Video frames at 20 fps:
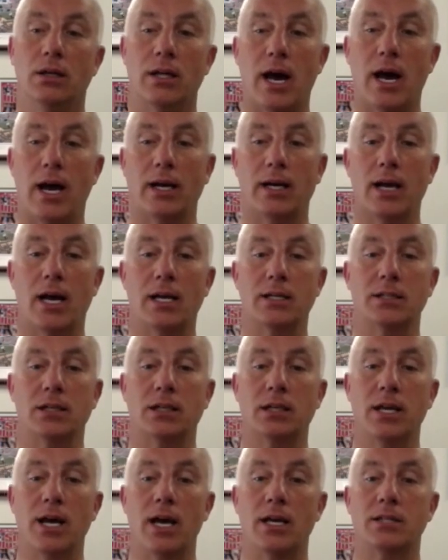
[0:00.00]

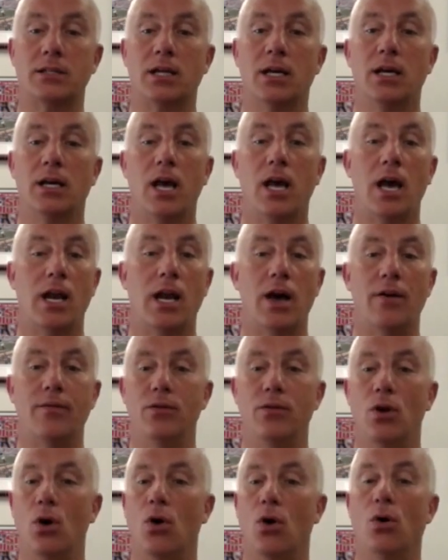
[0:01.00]
diagnostic test and have
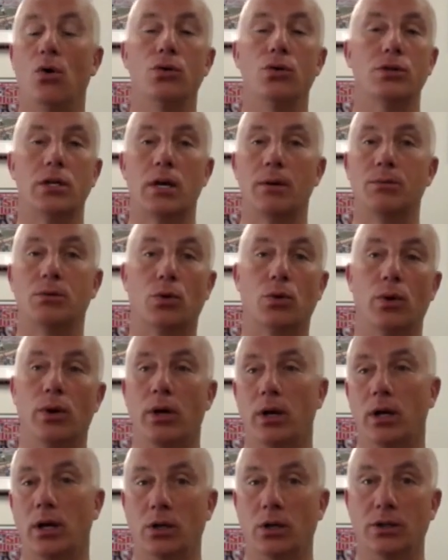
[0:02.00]
no
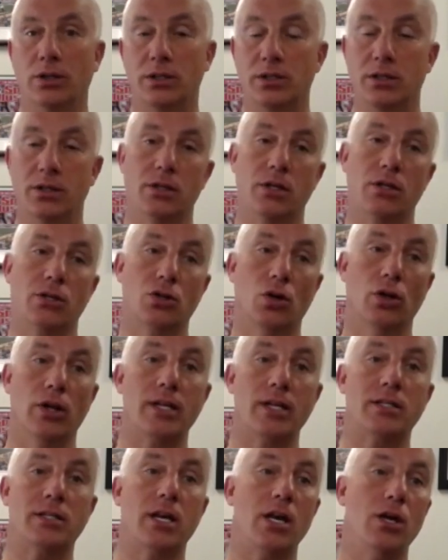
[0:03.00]
subsequent illnesses. So
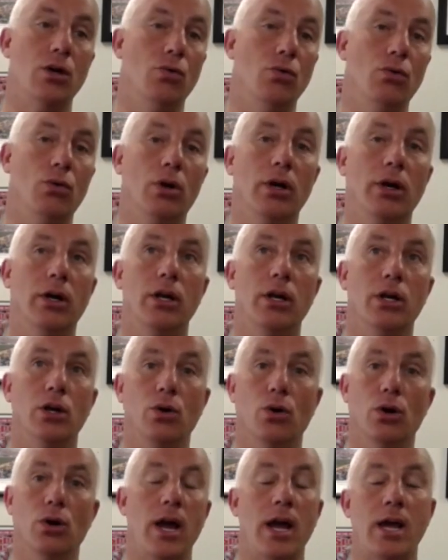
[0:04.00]
let's say you're
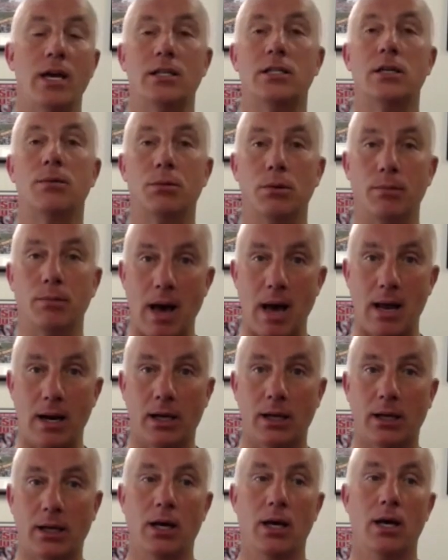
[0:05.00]

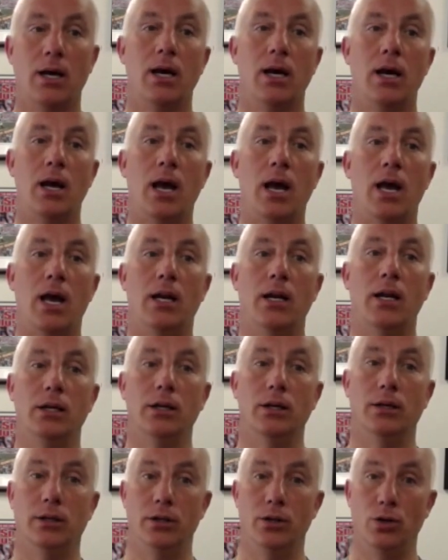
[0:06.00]
asymptomatic and
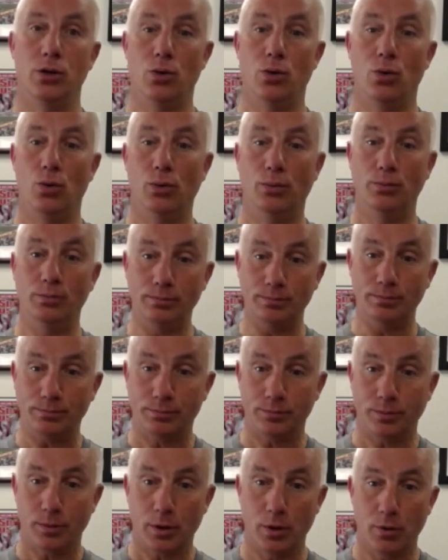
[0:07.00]
you
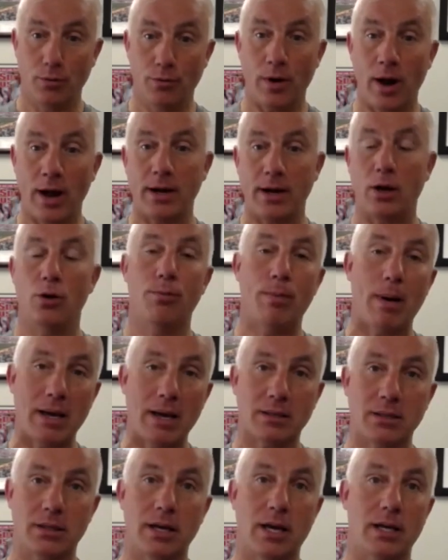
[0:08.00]
find out you
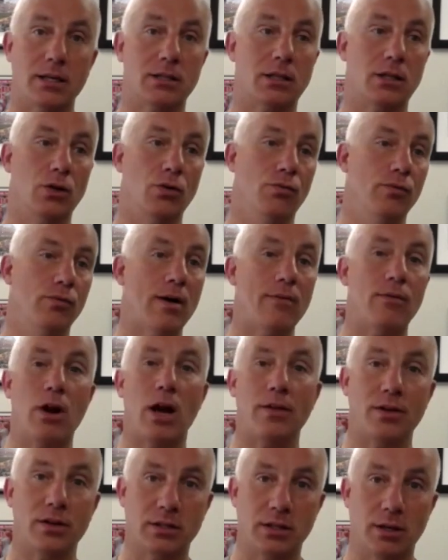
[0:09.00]
passed the test, you've never
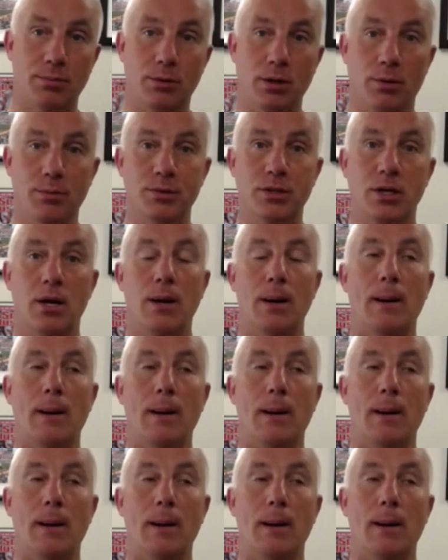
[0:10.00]
had the symptoms,